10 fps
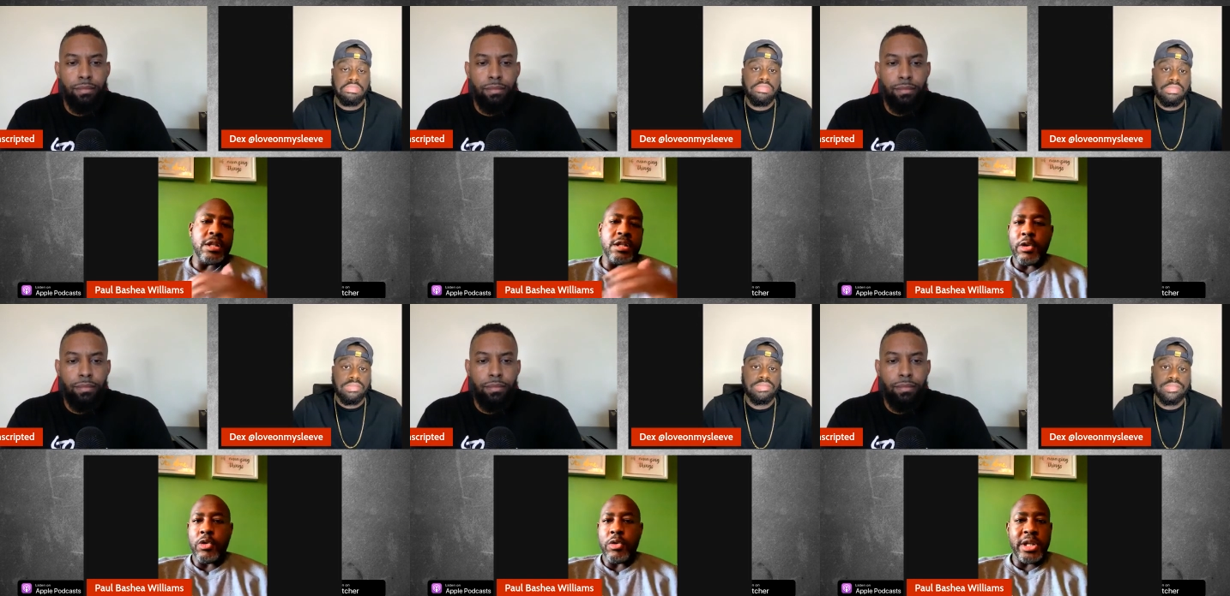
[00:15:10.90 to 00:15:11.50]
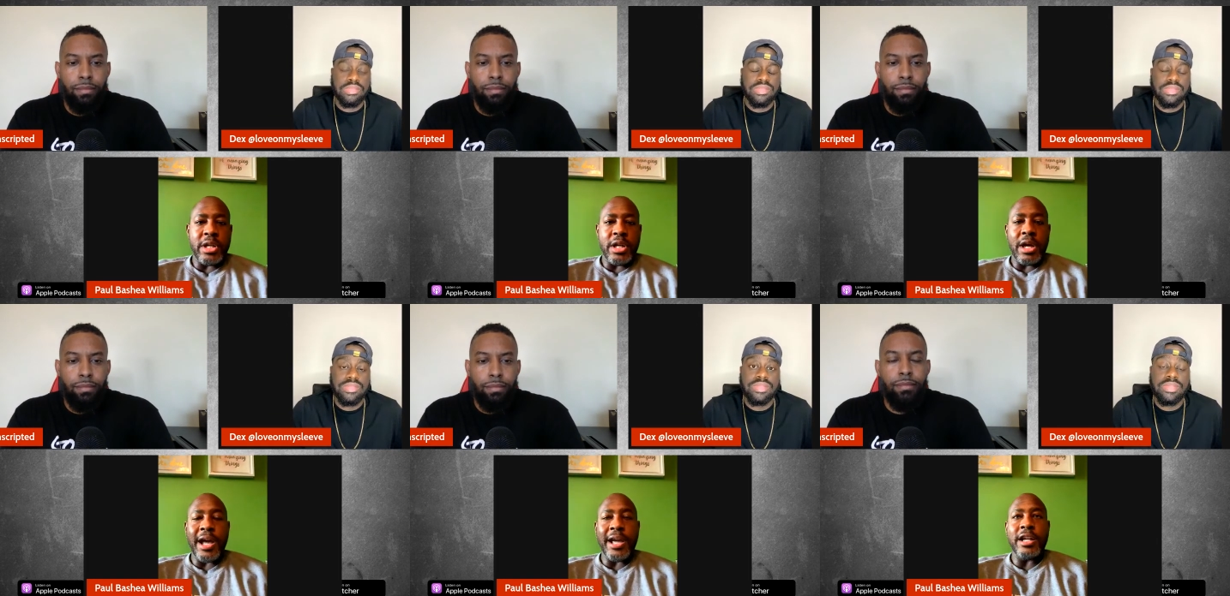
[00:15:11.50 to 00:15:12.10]
Speaker 1: down on Monday. I
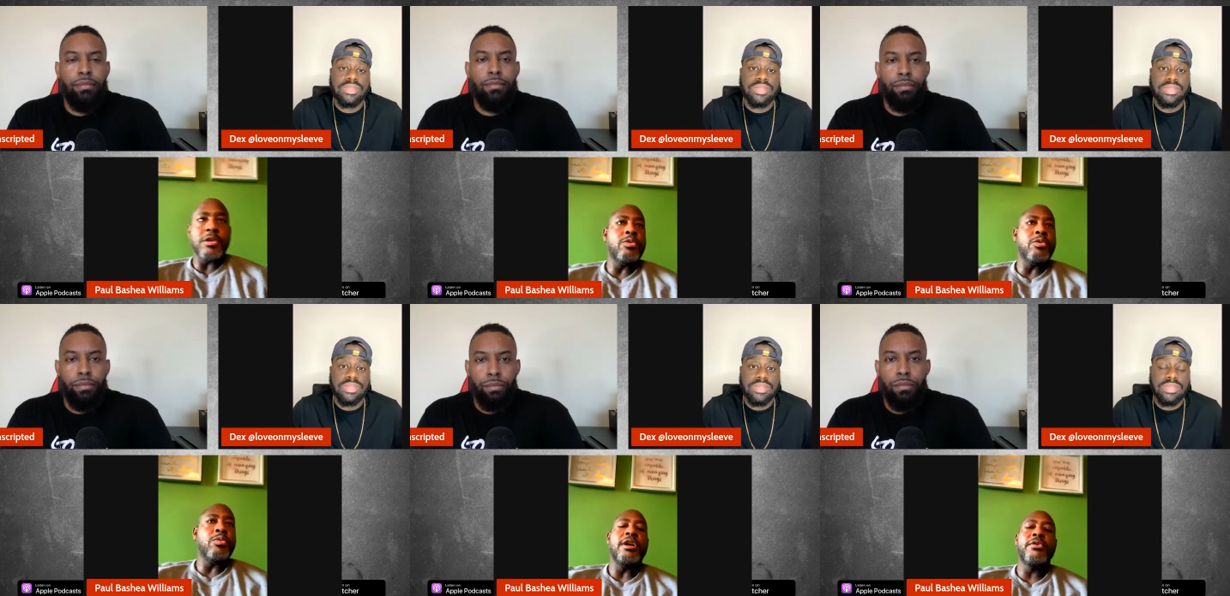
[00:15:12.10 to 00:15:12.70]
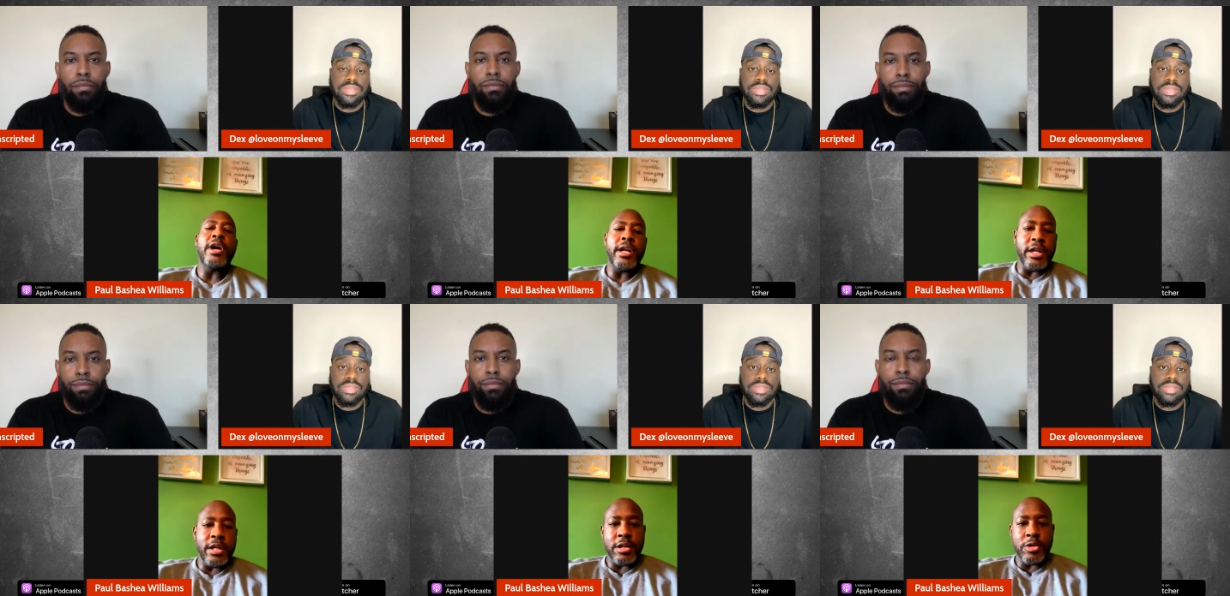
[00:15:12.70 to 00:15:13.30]
get to do whatever I need to
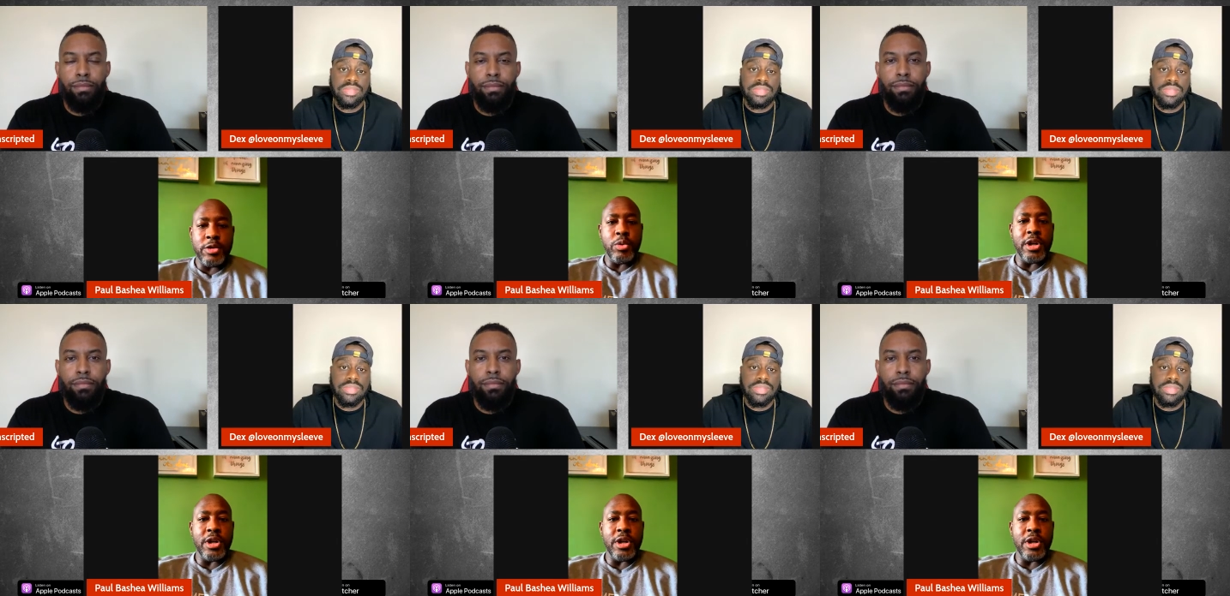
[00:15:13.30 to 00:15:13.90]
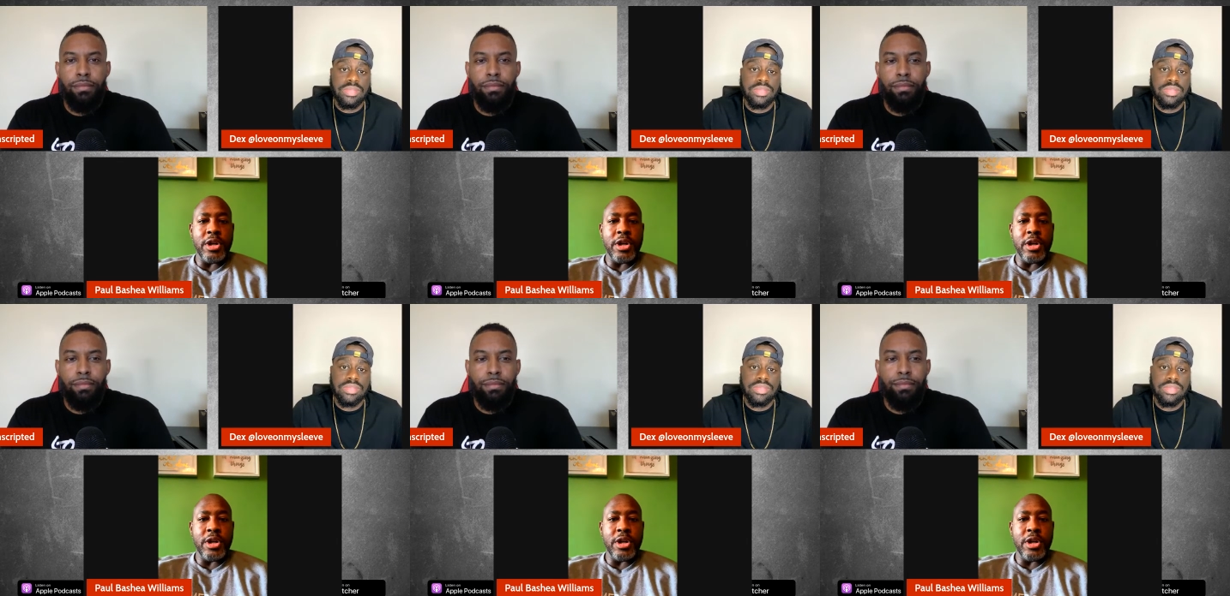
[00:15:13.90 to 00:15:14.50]
do, whatever I want to do.